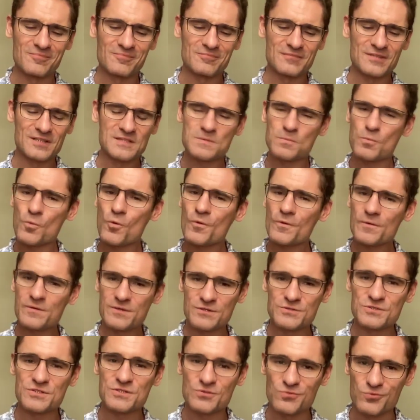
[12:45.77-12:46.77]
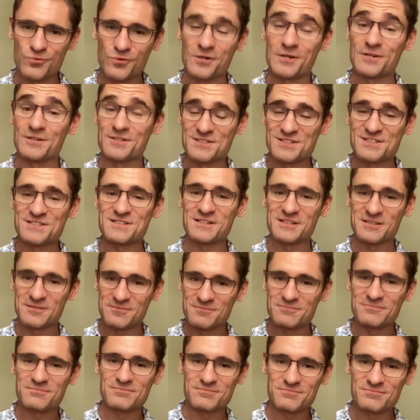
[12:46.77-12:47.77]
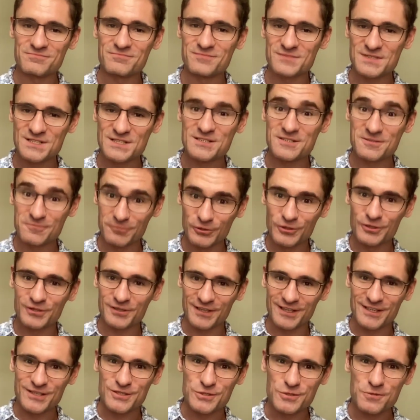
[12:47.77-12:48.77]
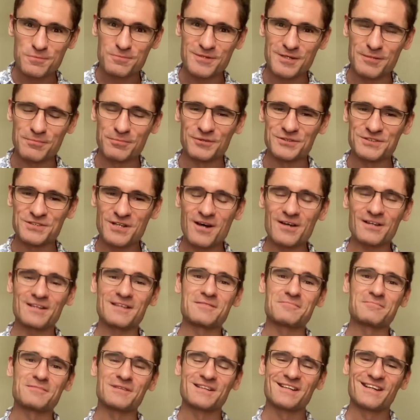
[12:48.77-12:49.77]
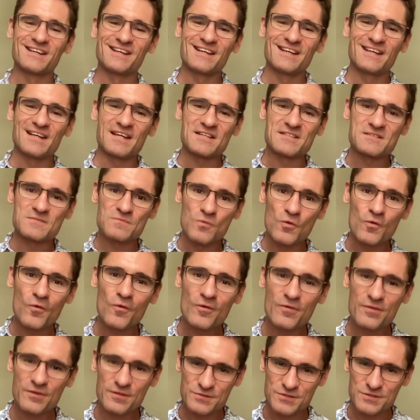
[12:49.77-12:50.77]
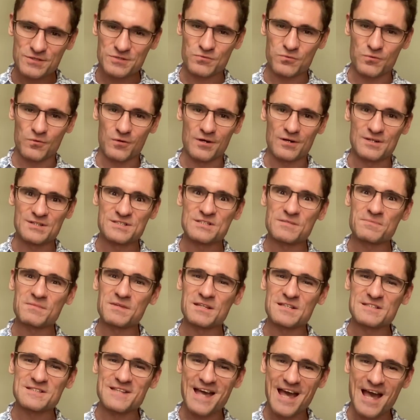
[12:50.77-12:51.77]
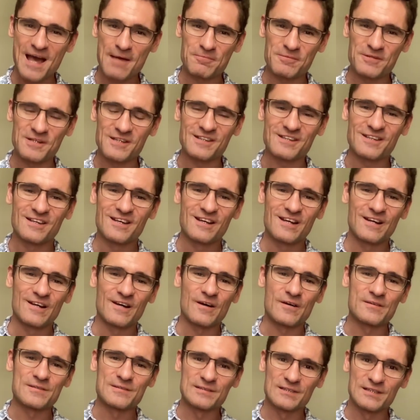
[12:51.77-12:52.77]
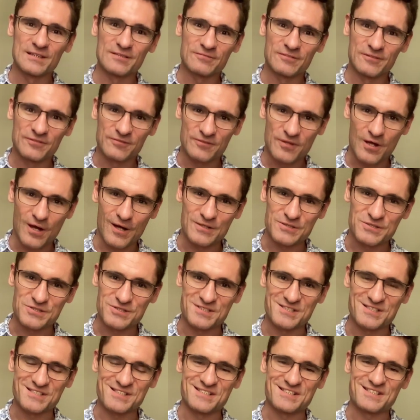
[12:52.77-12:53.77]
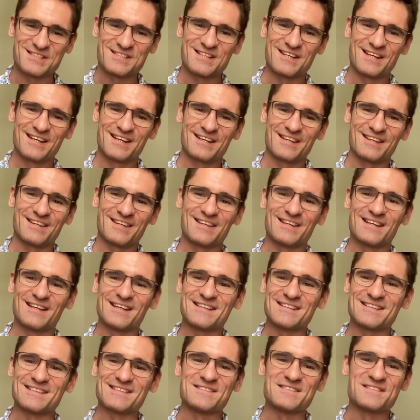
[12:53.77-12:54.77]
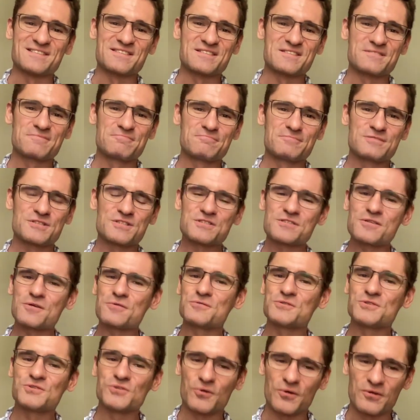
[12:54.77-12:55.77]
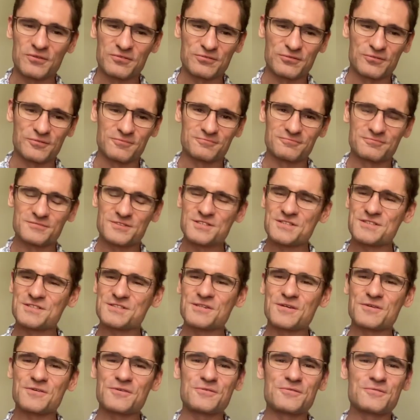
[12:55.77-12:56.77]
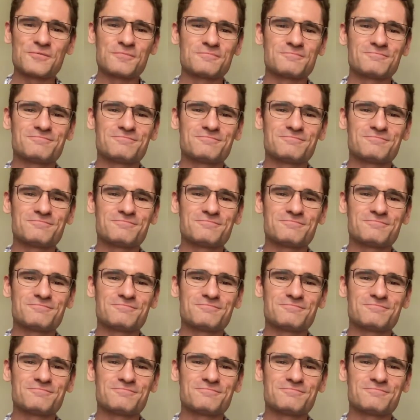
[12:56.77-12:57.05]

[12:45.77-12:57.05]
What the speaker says: it's more than just words. It can look like two people talking, but it's more than just words. Something is happening on the level of consciousness that is so joyful, so